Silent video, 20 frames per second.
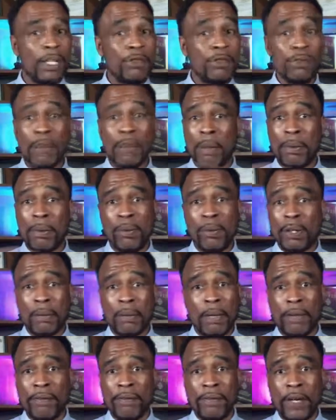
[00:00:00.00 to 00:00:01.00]
He was probably one of
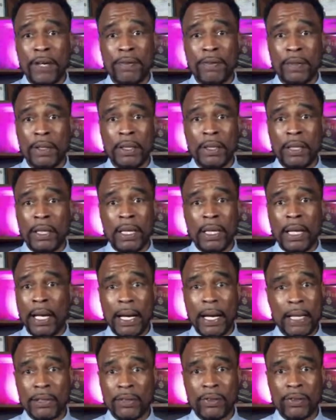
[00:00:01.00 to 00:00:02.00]
my favorite
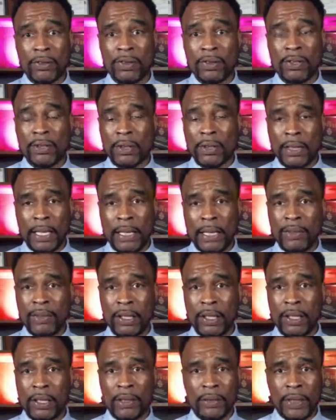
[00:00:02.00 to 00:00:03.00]
actors, out
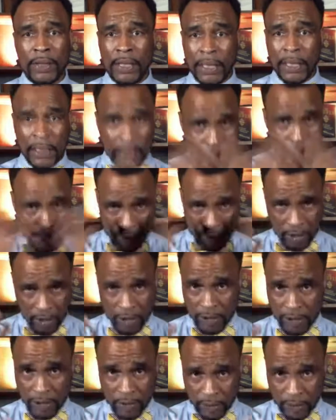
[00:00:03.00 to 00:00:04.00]
there,
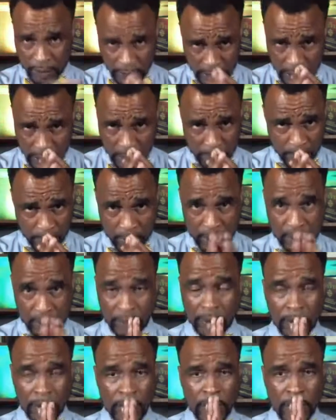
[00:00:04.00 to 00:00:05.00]
Leonardo
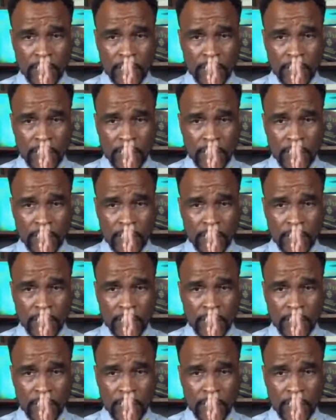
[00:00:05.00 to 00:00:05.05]
DiCaprio.